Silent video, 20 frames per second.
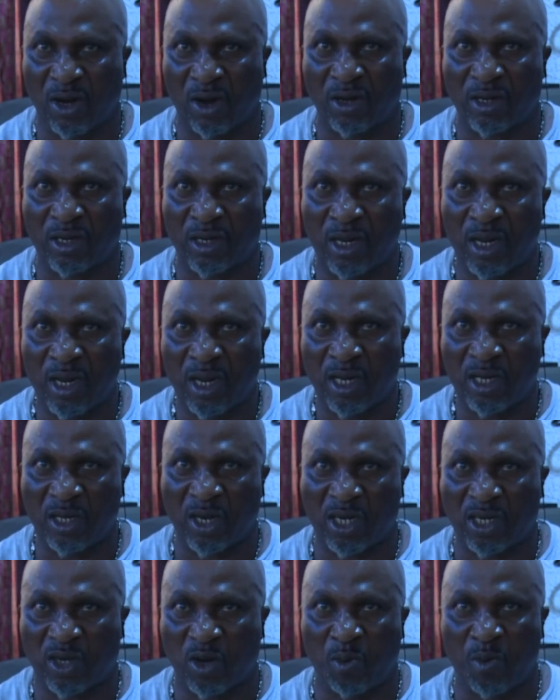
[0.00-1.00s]
not. It's
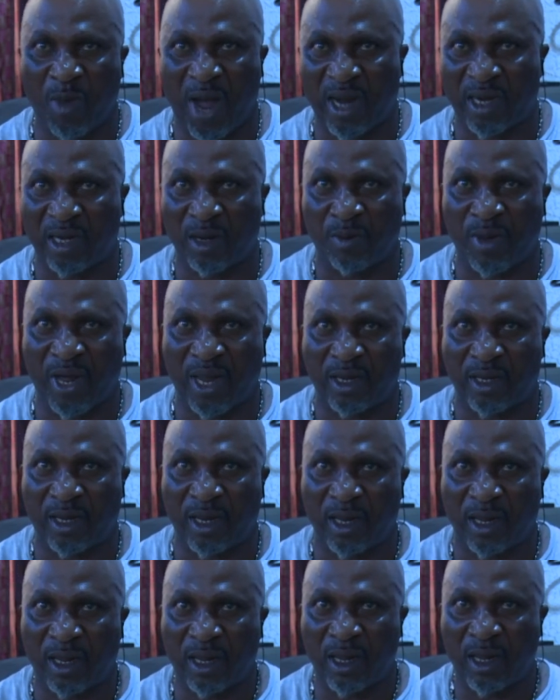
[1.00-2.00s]
just to mark the
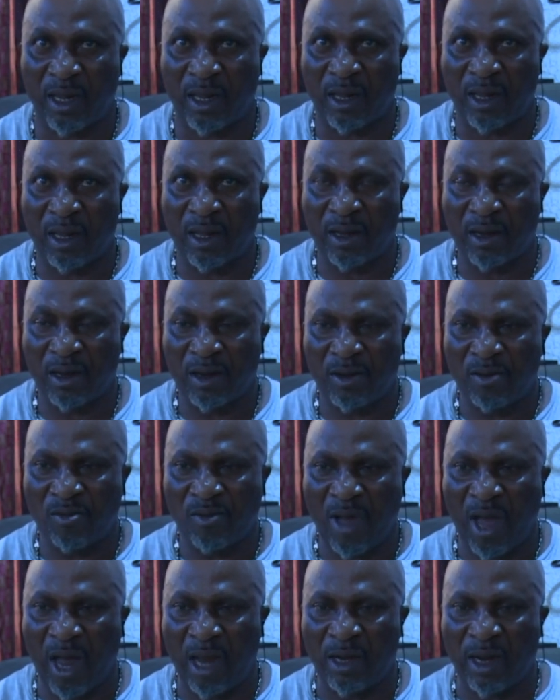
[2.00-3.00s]
birthday.
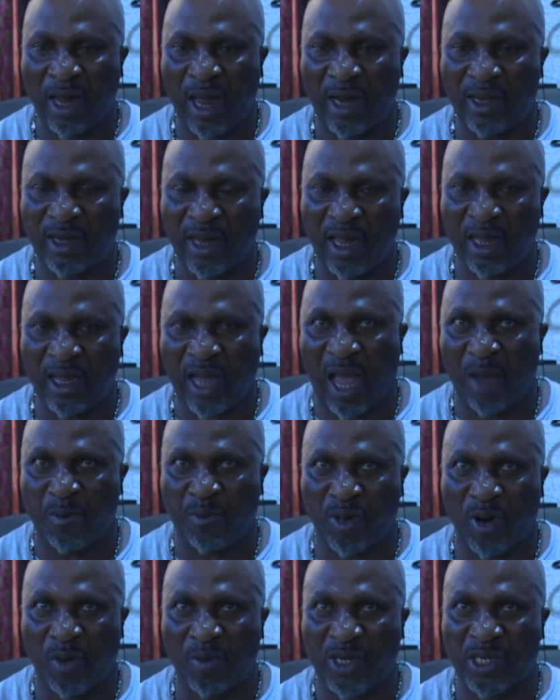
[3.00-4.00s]
And I think I
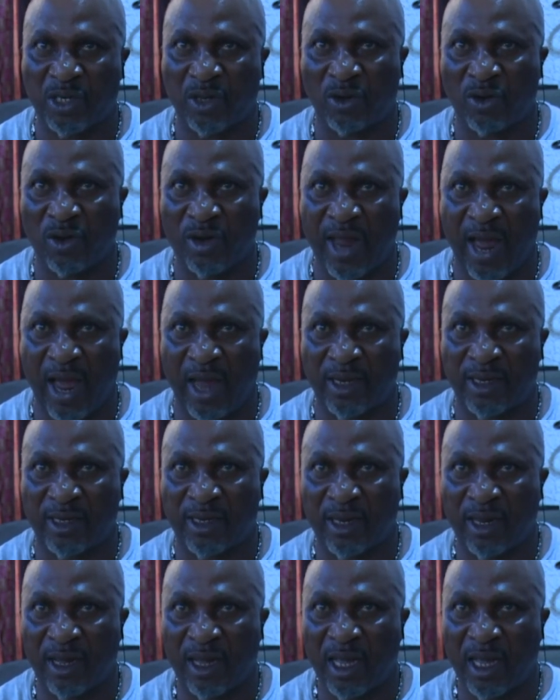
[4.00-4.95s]
promised to do that